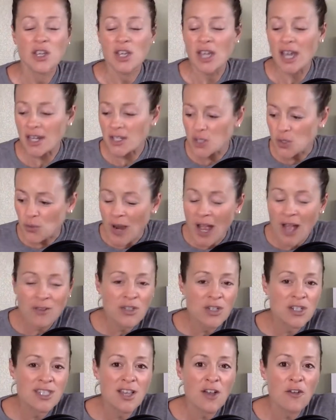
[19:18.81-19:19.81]
Got to
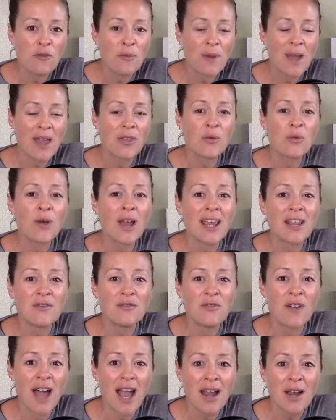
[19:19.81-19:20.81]
surround yourself by the right
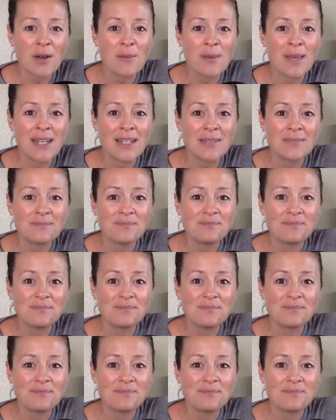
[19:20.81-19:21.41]
environment.